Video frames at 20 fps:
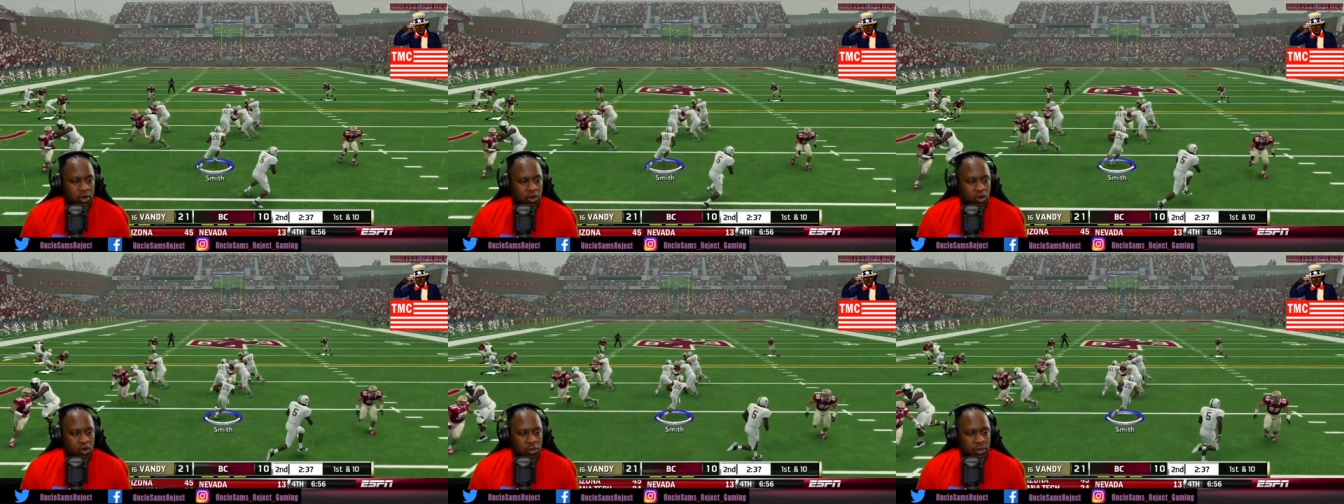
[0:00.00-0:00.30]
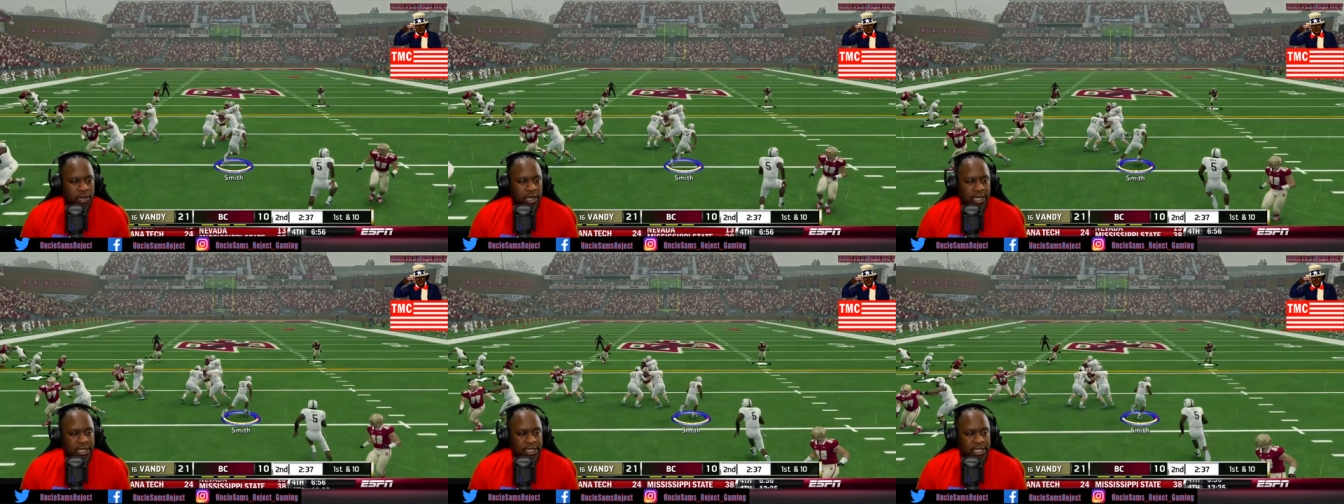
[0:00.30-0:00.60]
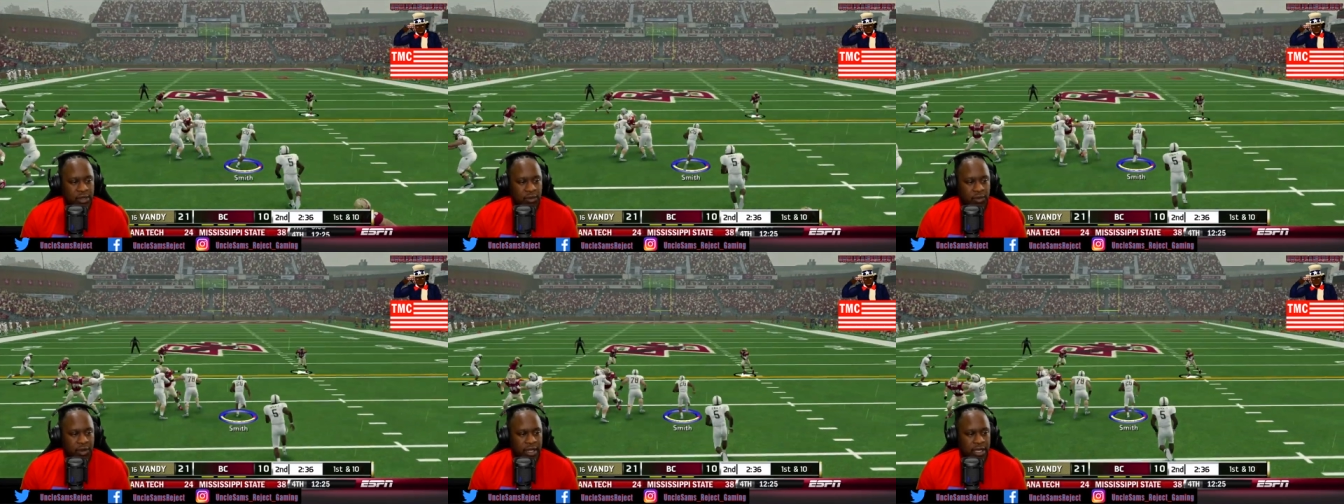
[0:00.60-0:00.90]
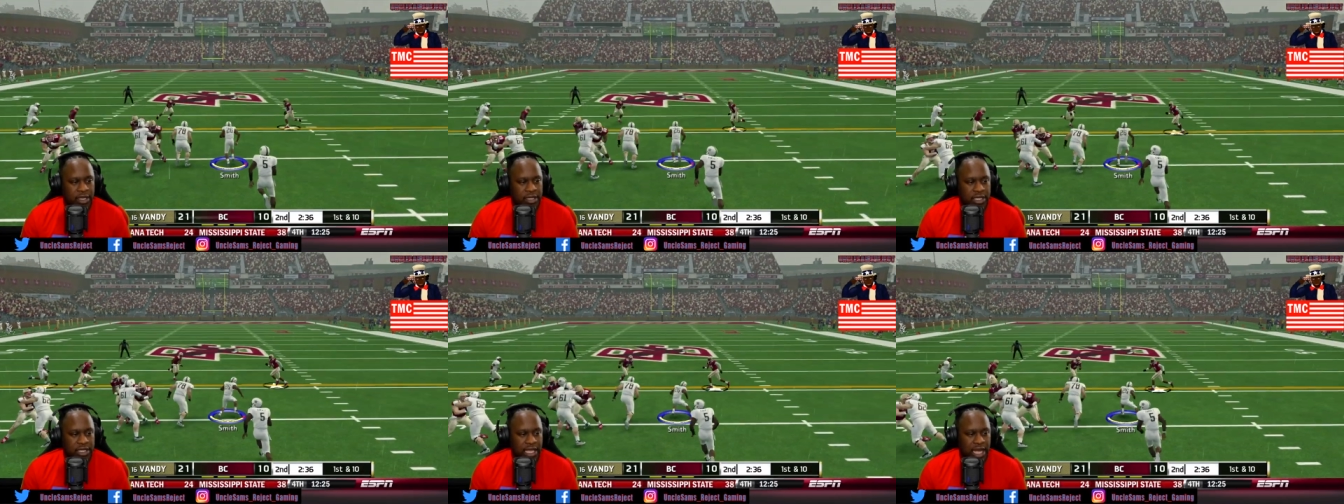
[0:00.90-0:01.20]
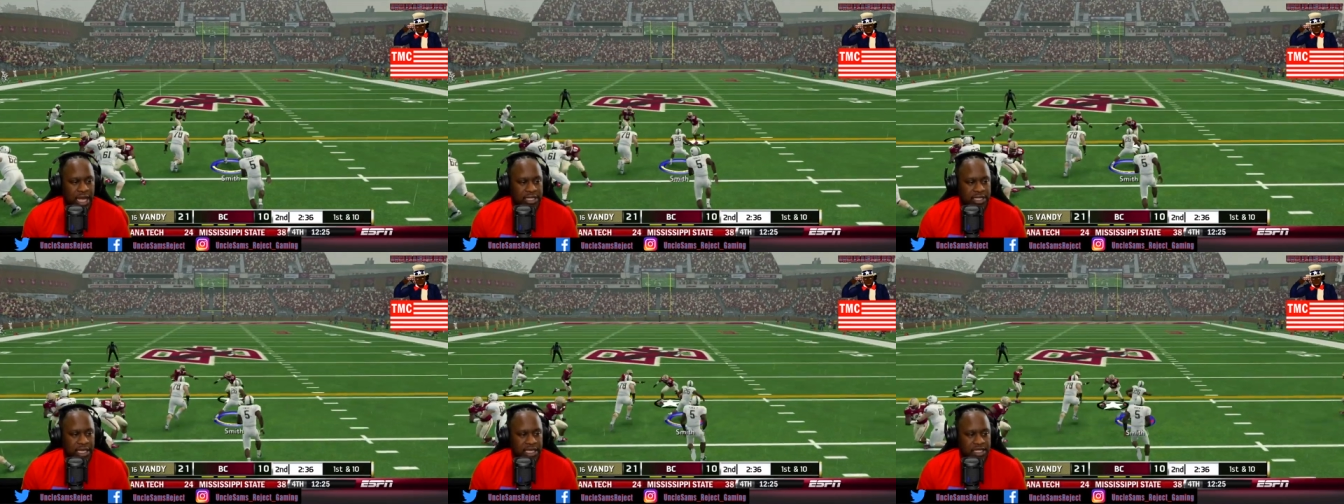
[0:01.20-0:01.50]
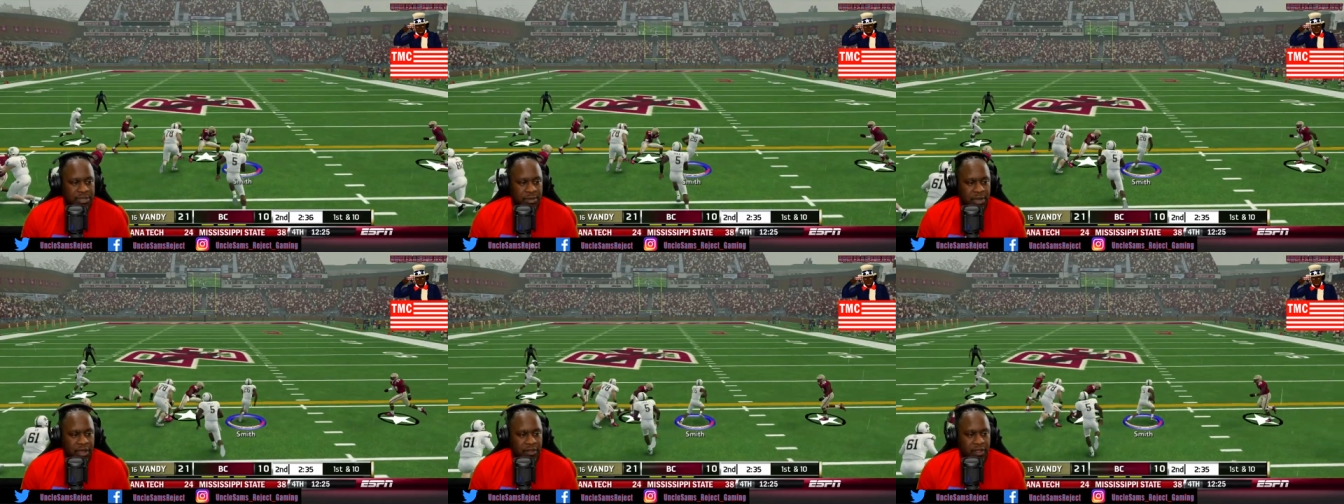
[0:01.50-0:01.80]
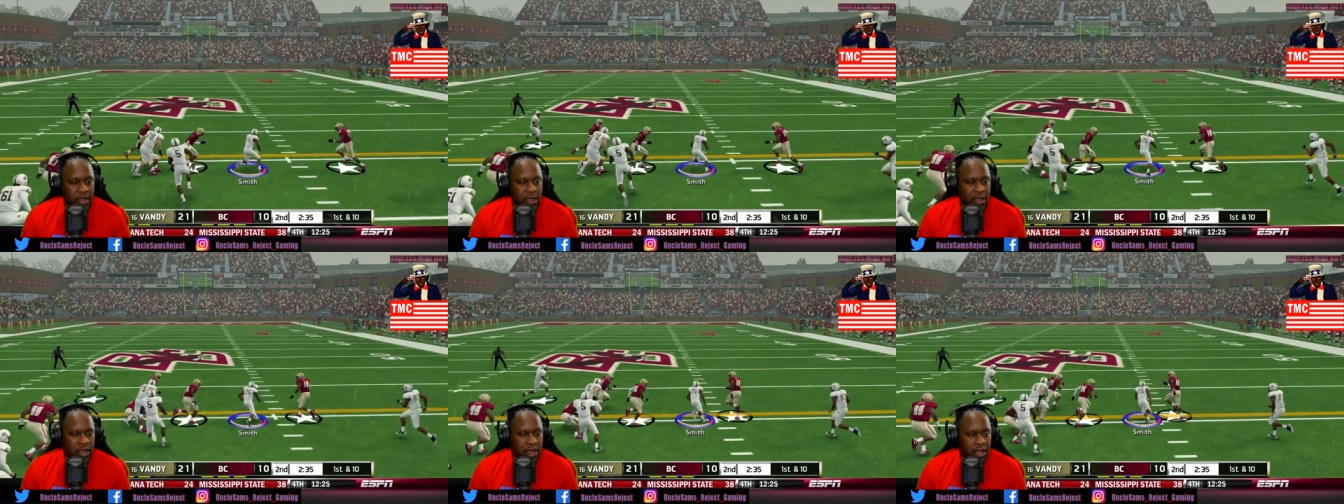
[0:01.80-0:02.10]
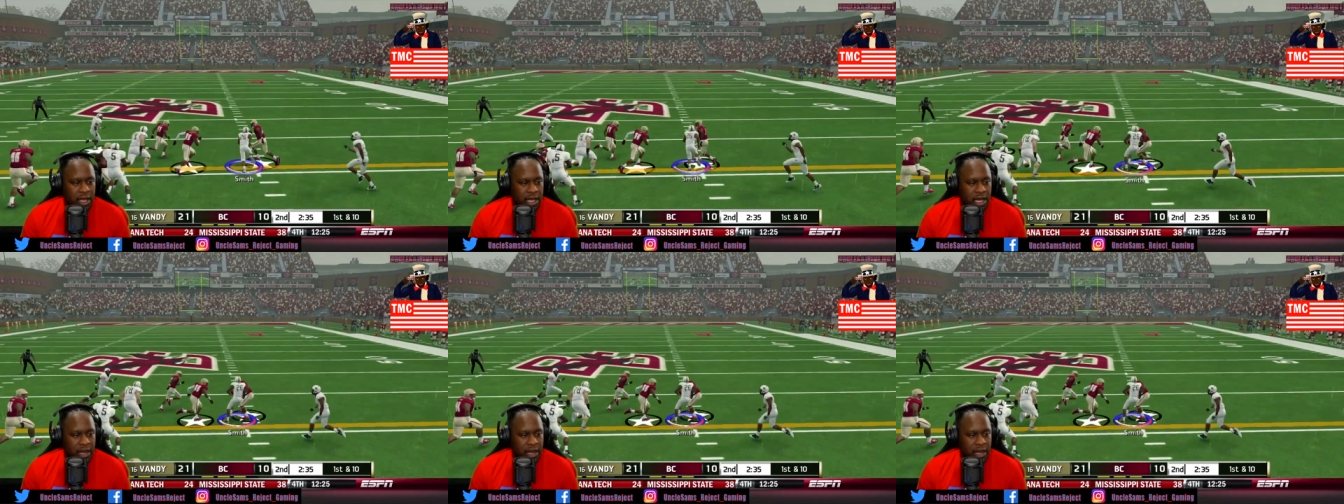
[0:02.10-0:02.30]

Boom, easy read to Dante Smith.